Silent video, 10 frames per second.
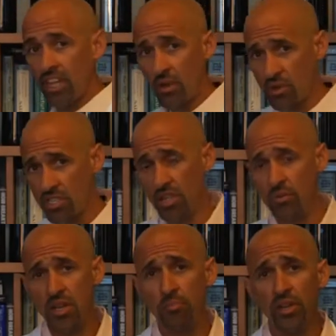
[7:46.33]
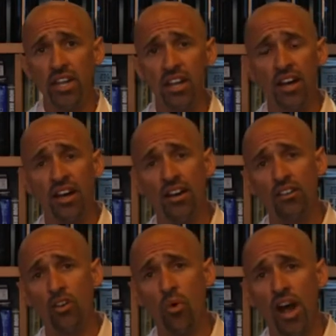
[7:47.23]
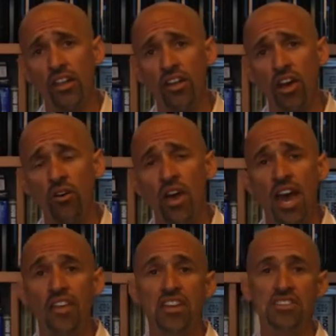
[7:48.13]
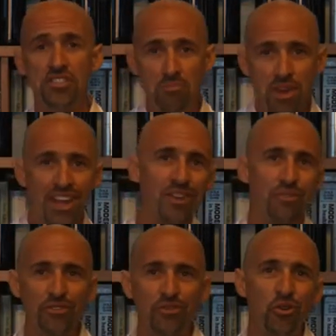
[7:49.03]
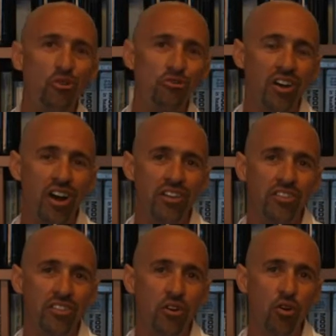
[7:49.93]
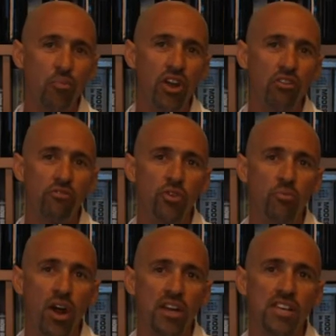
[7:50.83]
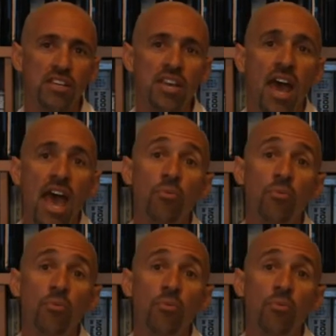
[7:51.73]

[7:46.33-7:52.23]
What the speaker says: that was completed a little while ago and then submitted and went through the whole peer review process